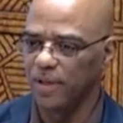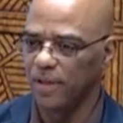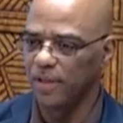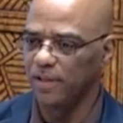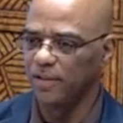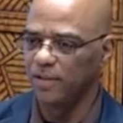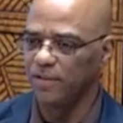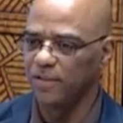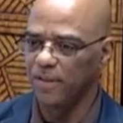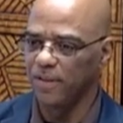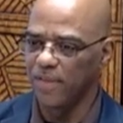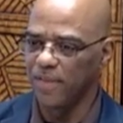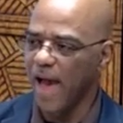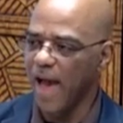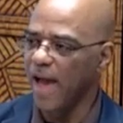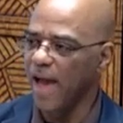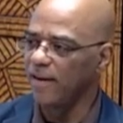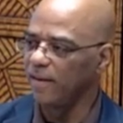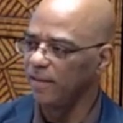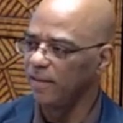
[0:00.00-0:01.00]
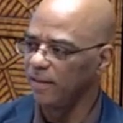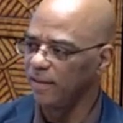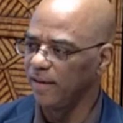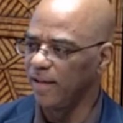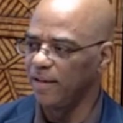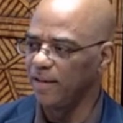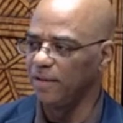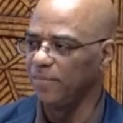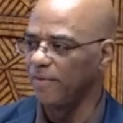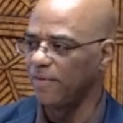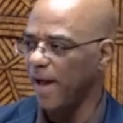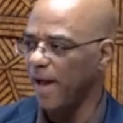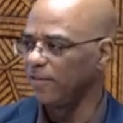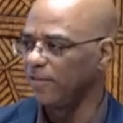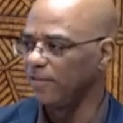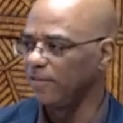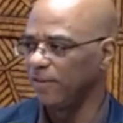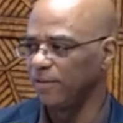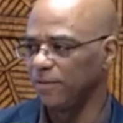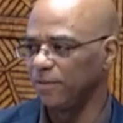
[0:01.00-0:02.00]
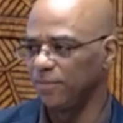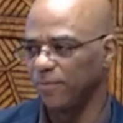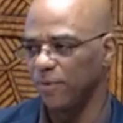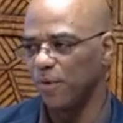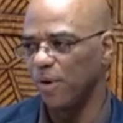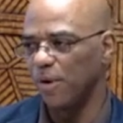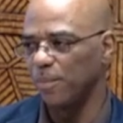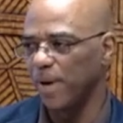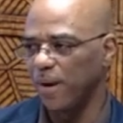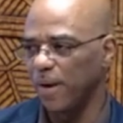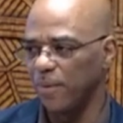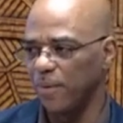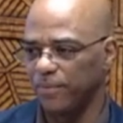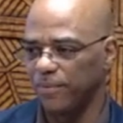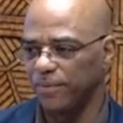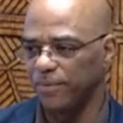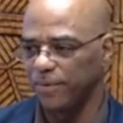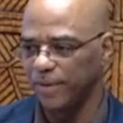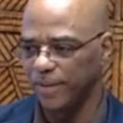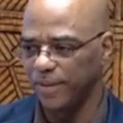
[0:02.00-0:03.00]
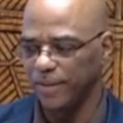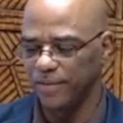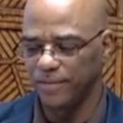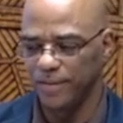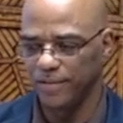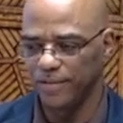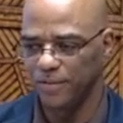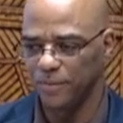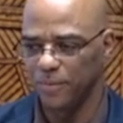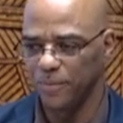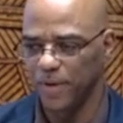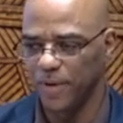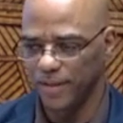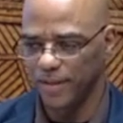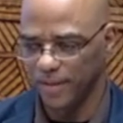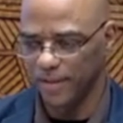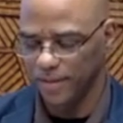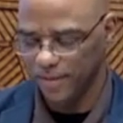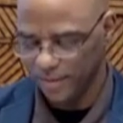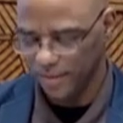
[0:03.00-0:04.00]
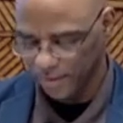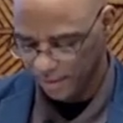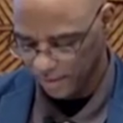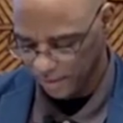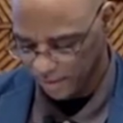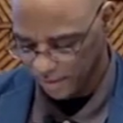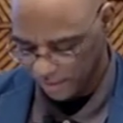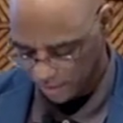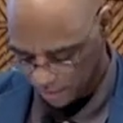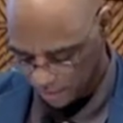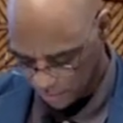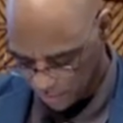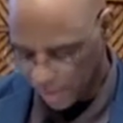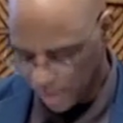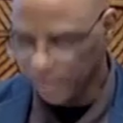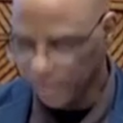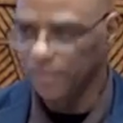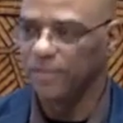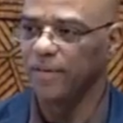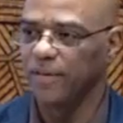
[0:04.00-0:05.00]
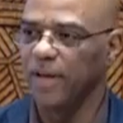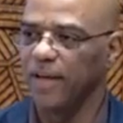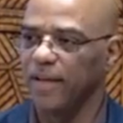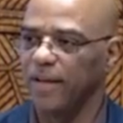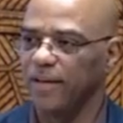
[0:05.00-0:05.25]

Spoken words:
to that in any fashion or form, however it is that you wanna say it.